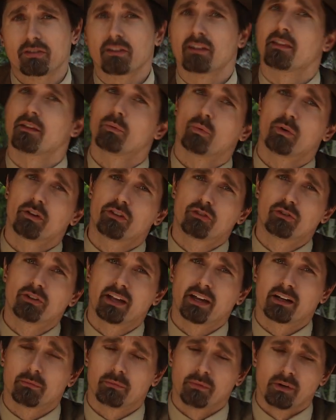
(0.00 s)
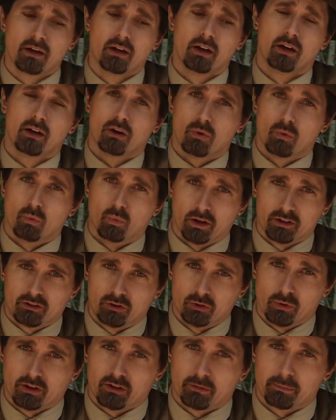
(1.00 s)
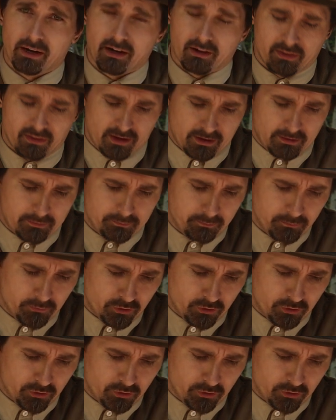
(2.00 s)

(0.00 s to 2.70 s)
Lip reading: and then once you get them, what to expect then.